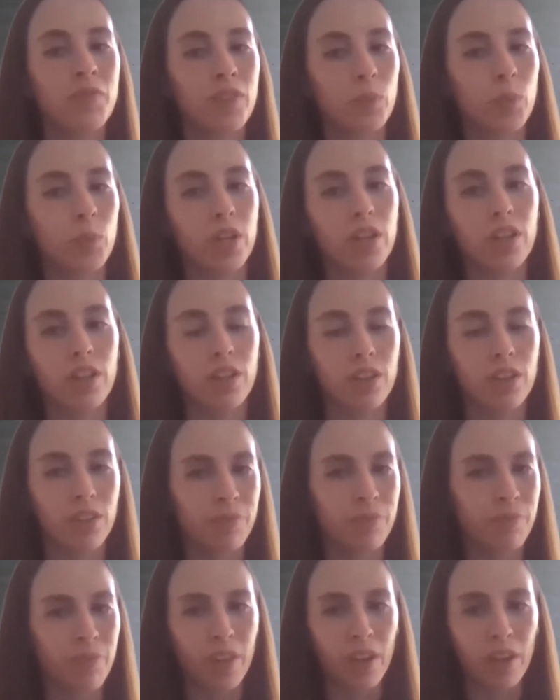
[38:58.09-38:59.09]
with
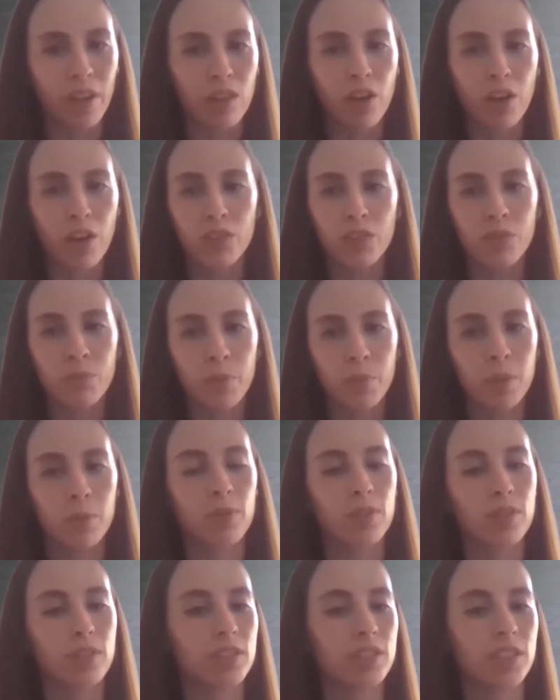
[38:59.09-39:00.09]
a lot of
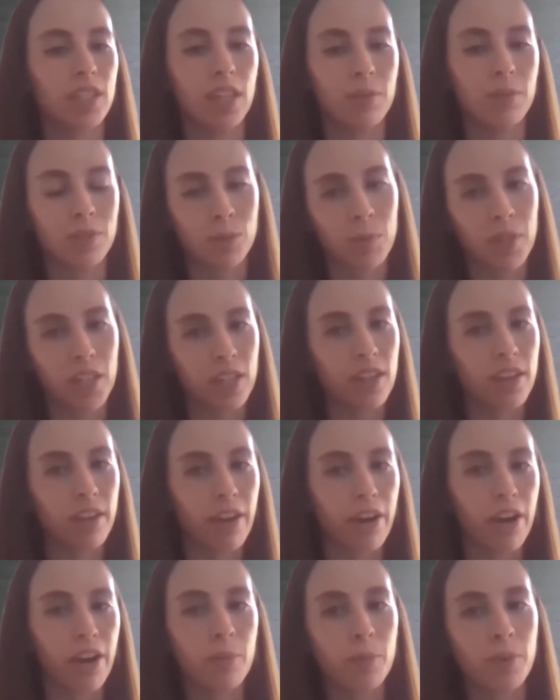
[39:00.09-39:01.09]
people speaking
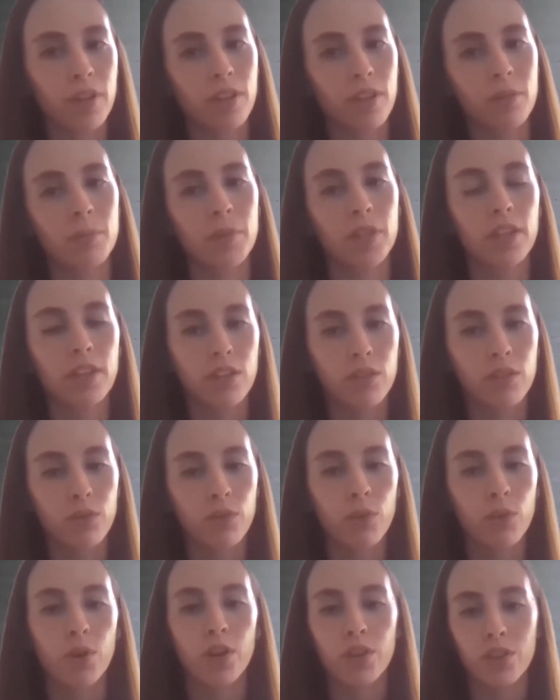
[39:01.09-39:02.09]
Arabic being the
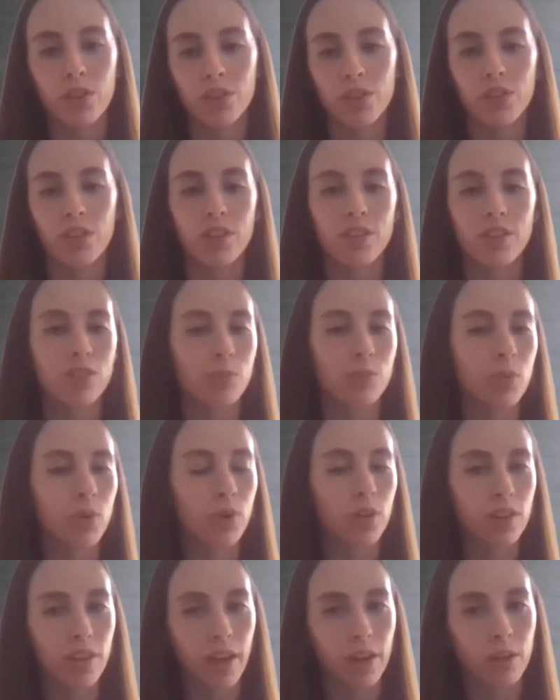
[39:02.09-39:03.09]
4th
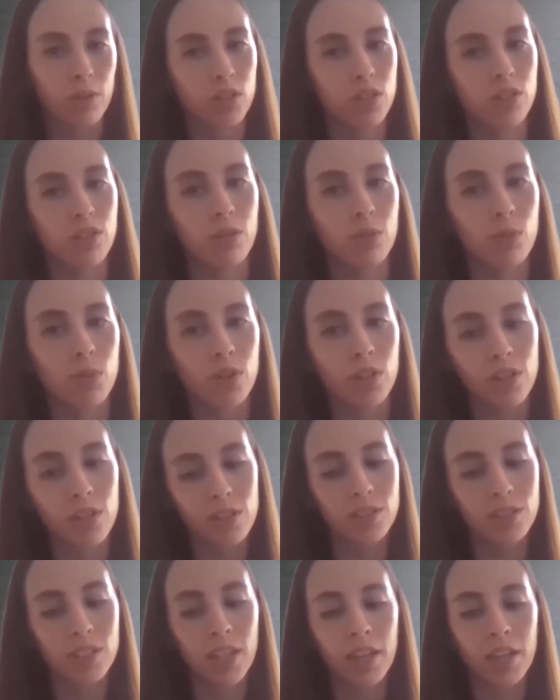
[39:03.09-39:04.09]
spoken language in the world.